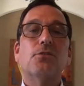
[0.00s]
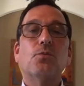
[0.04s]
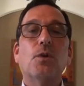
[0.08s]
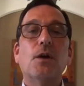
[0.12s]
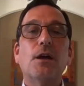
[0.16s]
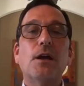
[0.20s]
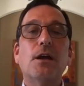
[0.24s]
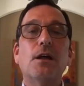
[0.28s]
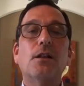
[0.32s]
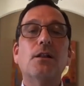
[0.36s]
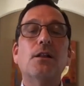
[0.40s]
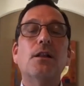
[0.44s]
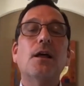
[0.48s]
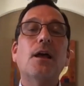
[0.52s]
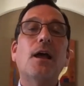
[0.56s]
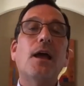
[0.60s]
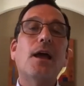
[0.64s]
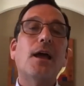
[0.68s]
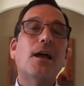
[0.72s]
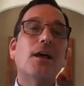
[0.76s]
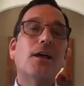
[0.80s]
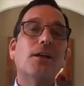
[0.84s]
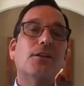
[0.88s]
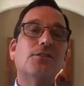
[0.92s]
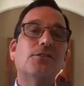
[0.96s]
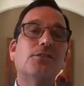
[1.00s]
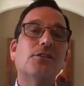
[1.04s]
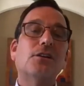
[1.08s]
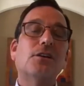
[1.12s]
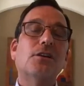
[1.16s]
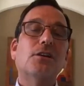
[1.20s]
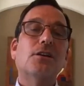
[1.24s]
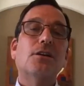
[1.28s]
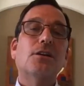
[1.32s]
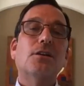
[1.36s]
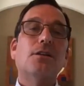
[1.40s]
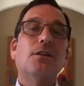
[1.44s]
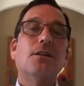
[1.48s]
well as
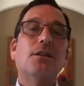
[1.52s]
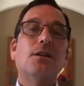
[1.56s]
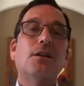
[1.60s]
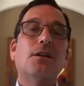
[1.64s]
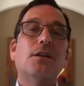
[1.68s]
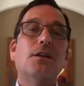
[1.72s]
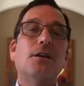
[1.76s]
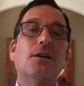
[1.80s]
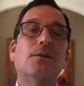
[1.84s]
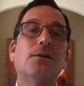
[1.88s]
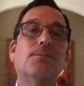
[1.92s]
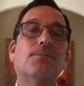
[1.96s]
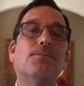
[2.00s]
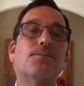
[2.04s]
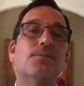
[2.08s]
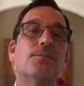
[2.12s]
the uh,